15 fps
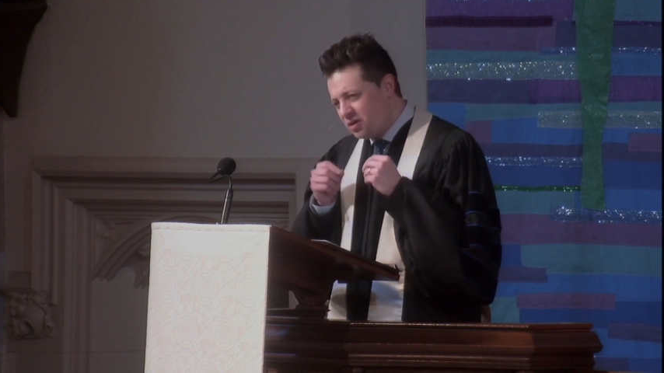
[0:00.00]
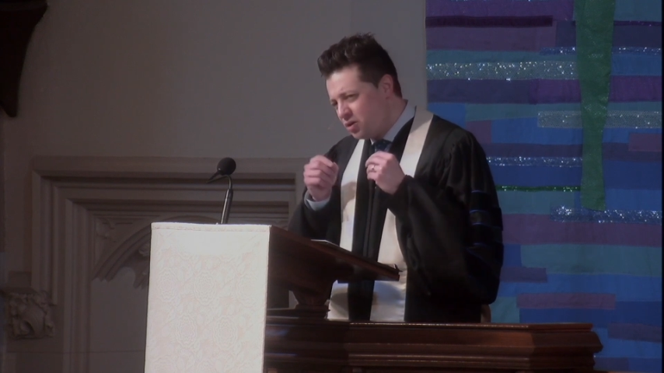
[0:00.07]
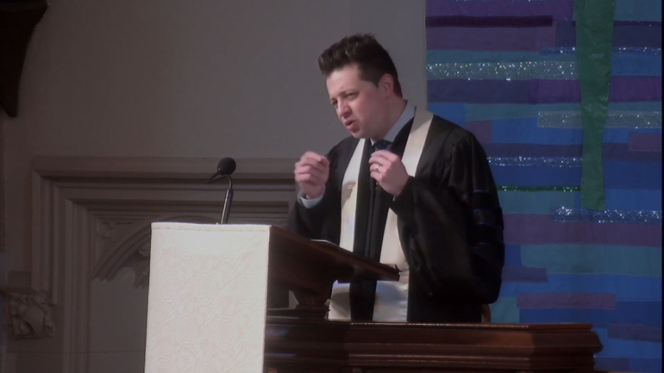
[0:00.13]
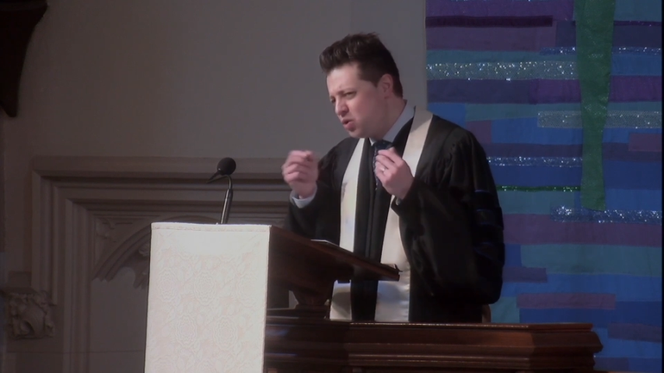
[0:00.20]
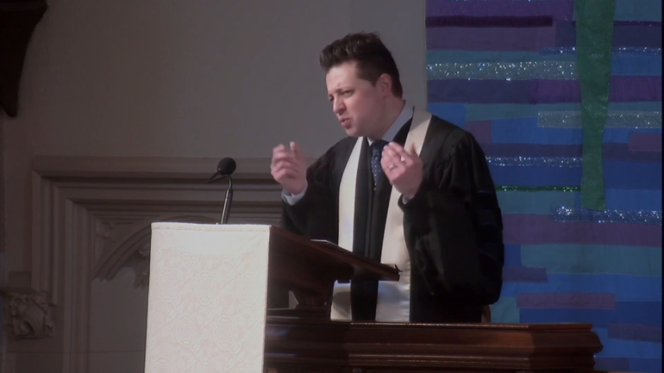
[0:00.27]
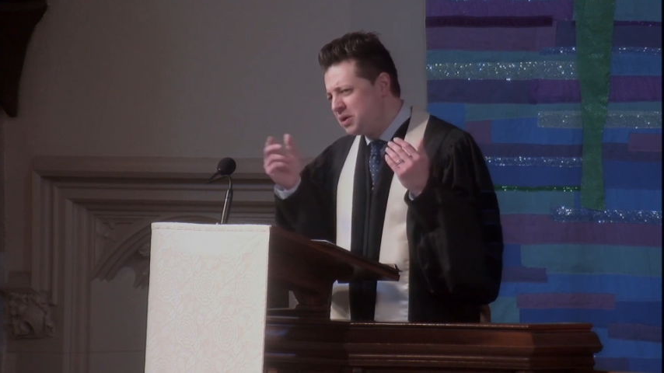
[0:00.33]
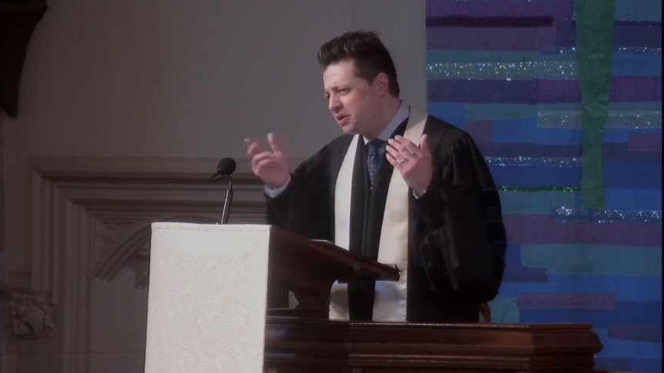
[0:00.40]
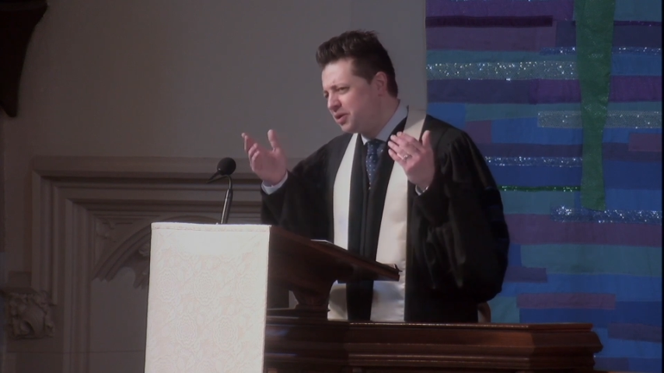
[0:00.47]

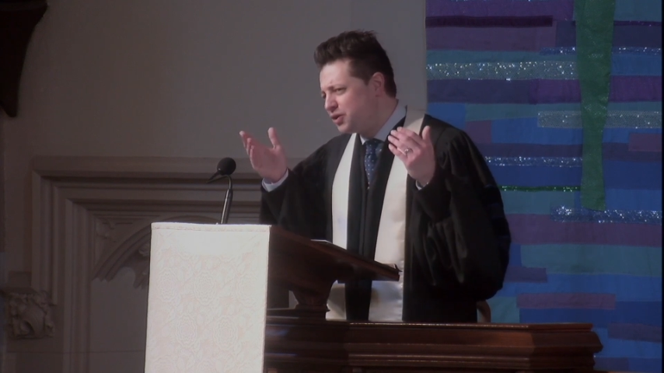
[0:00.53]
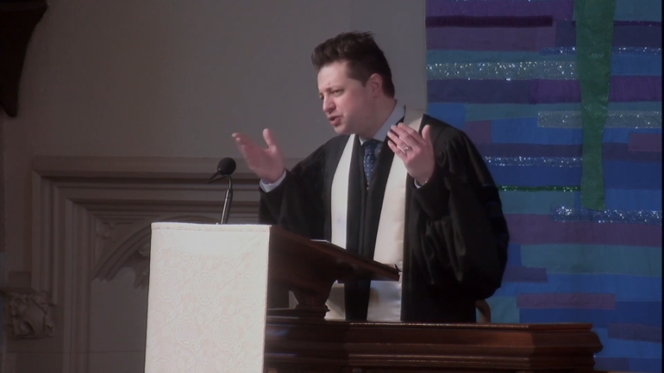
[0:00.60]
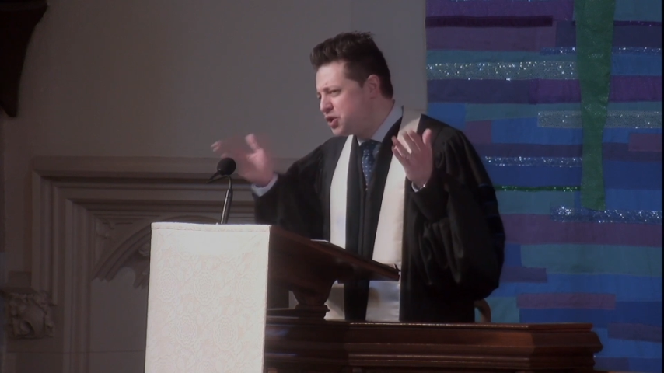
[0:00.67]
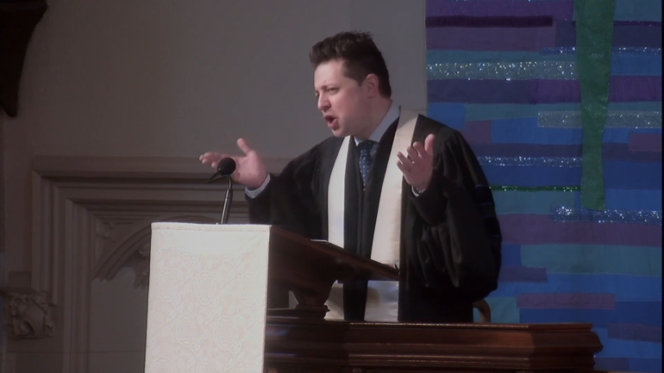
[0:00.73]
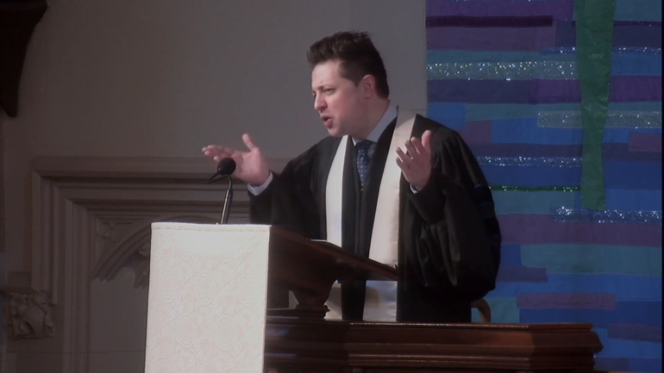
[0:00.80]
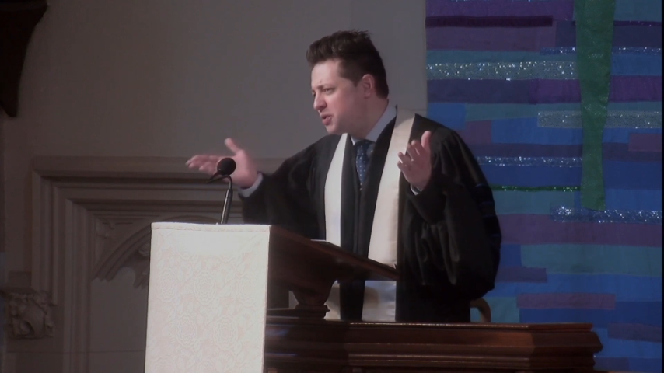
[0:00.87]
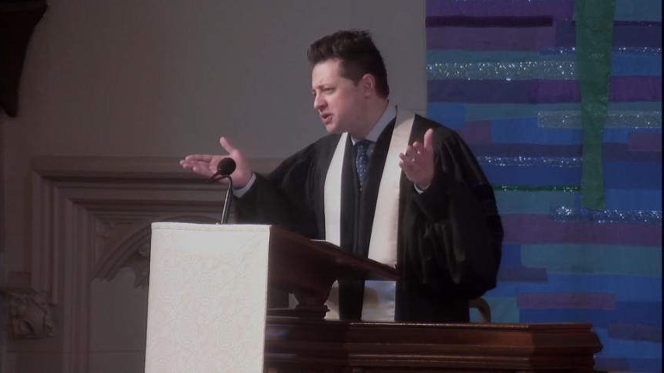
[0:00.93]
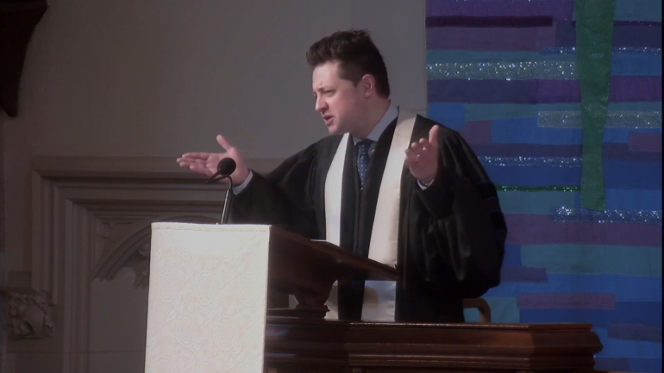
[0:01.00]
Who will
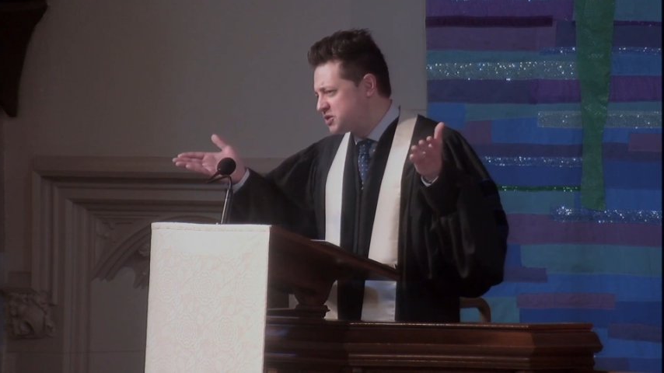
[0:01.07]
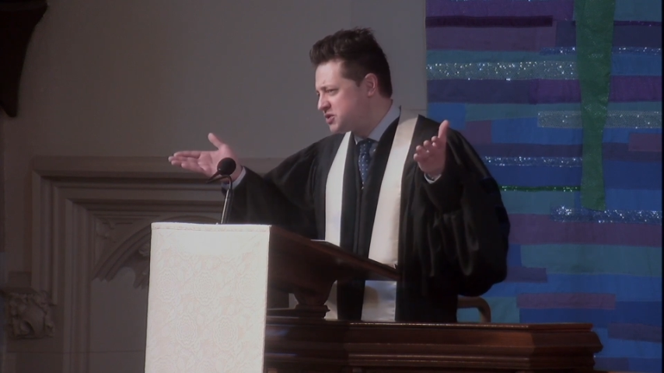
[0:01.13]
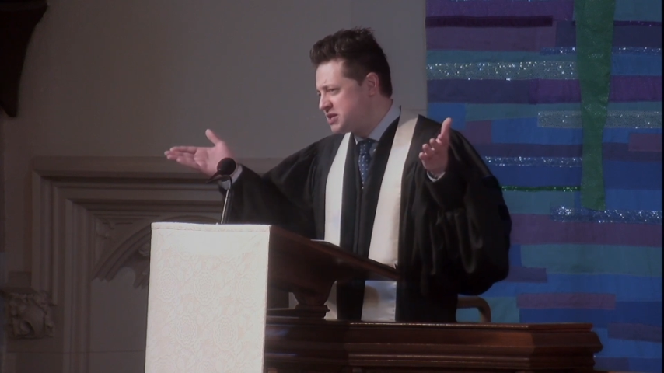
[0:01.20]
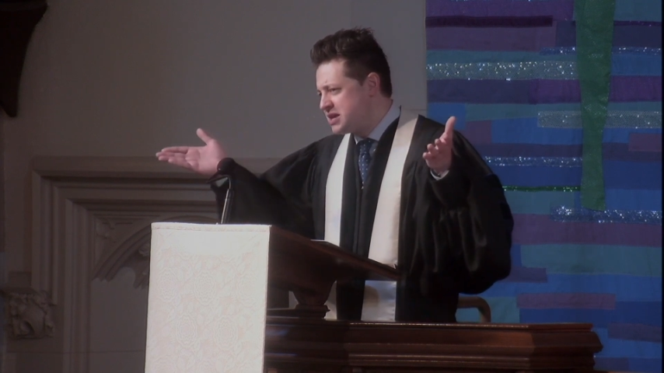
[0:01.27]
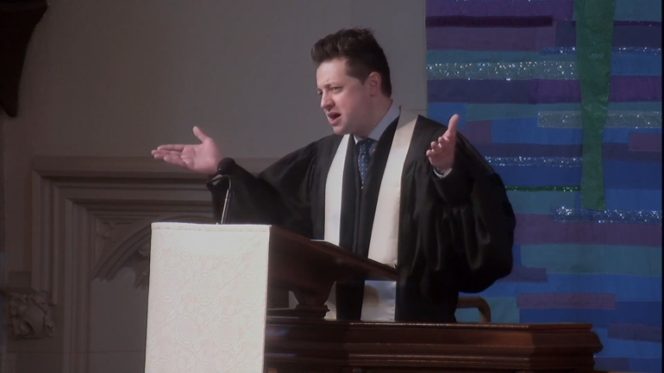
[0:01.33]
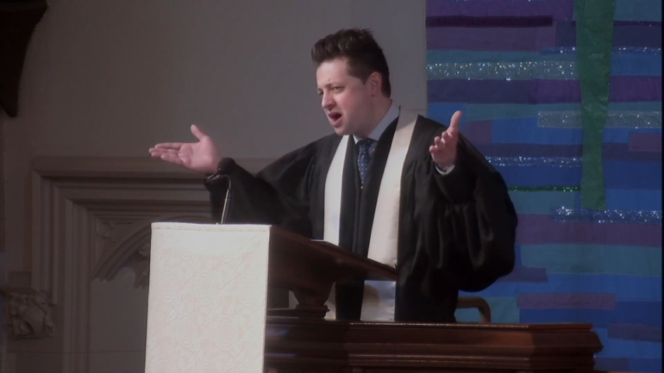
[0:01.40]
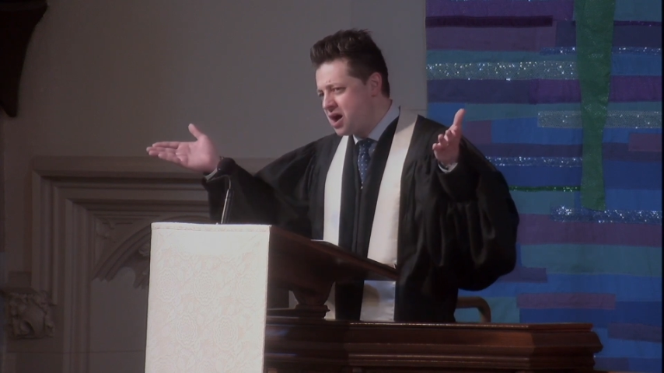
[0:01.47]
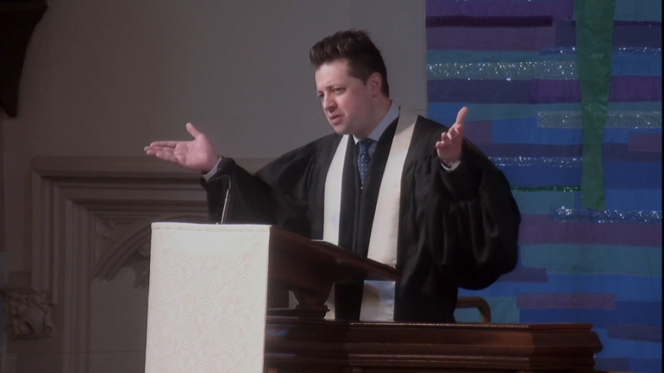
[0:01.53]
notice
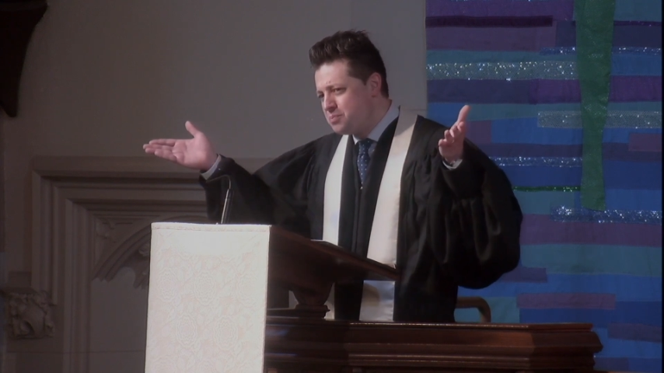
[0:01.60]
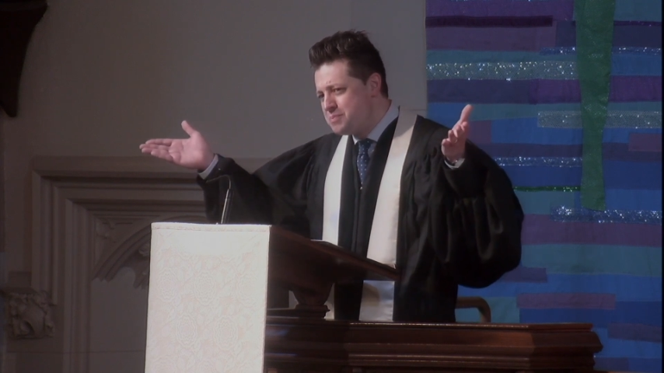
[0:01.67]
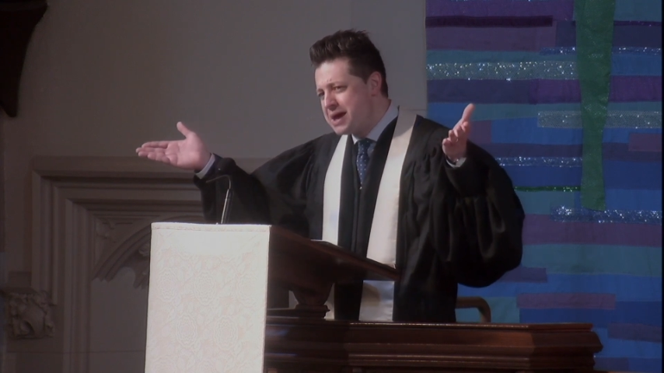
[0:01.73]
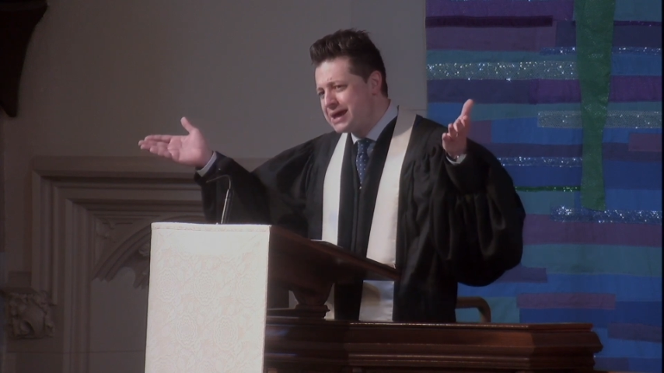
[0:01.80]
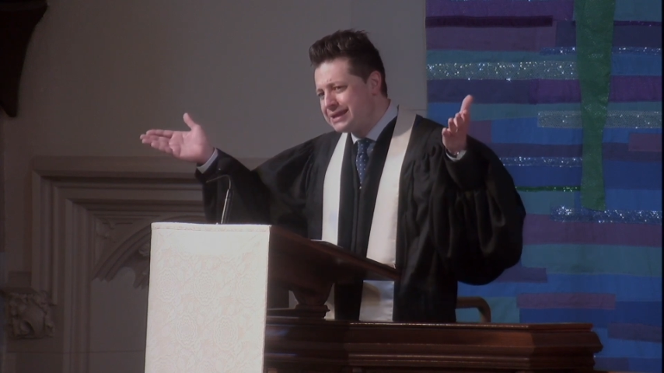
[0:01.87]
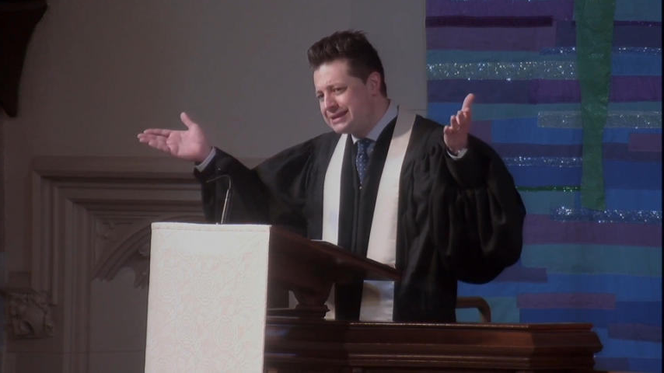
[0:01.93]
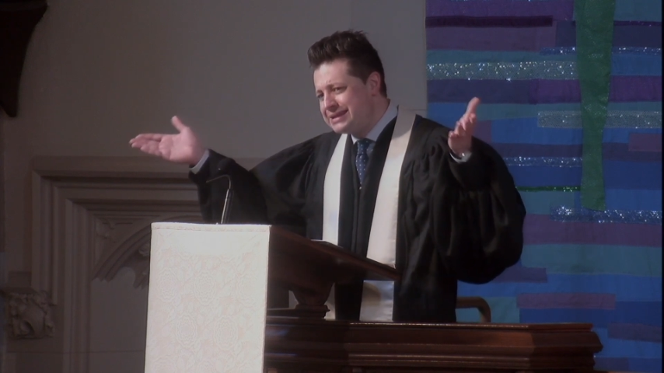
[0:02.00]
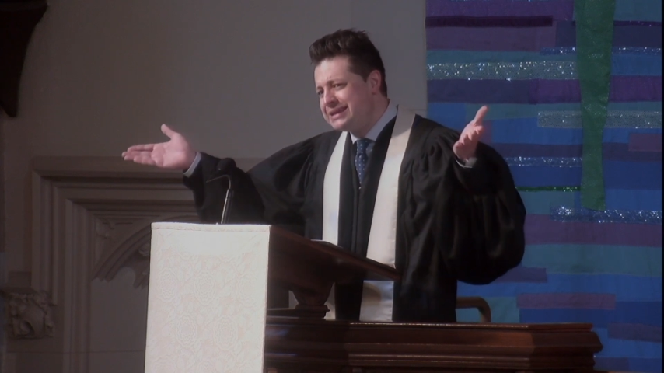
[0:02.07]
the
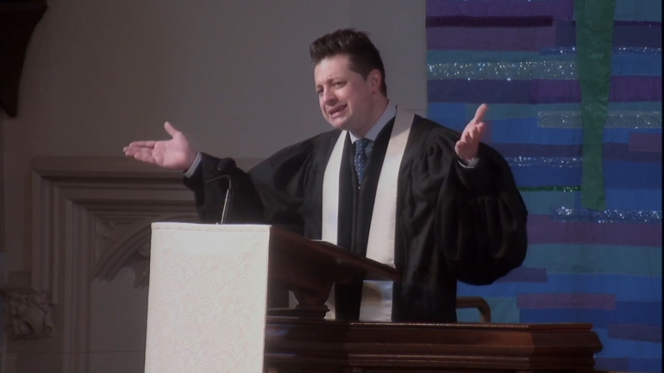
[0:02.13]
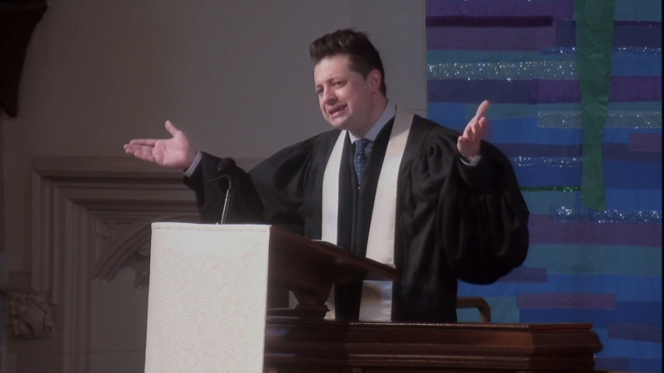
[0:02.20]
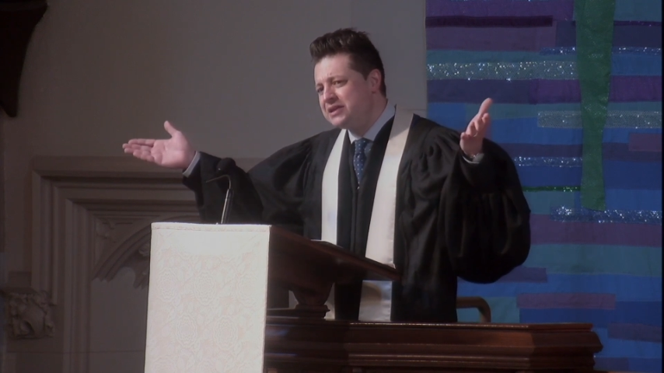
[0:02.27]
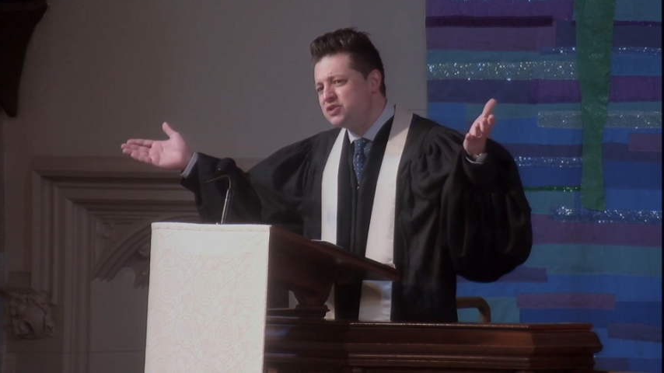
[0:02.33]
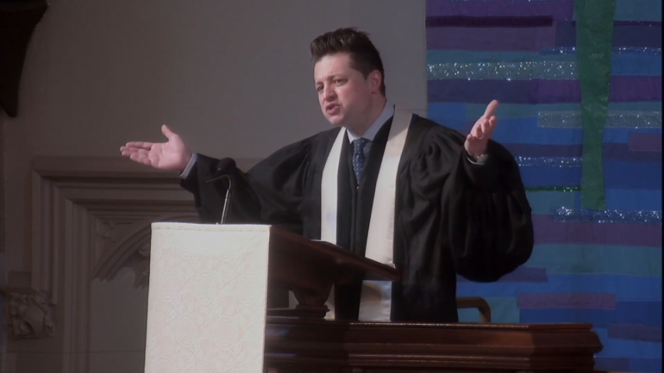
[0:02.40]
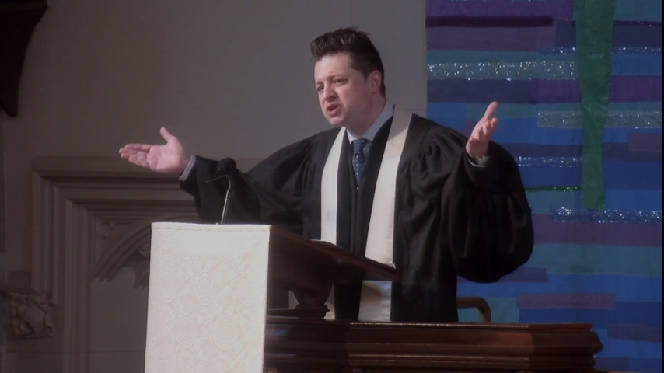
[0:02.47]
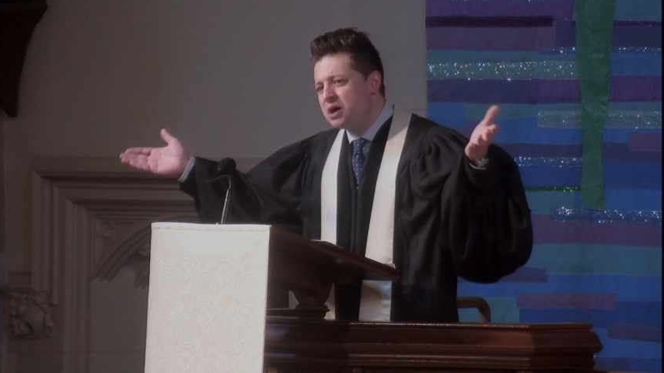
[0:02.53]
unmet needs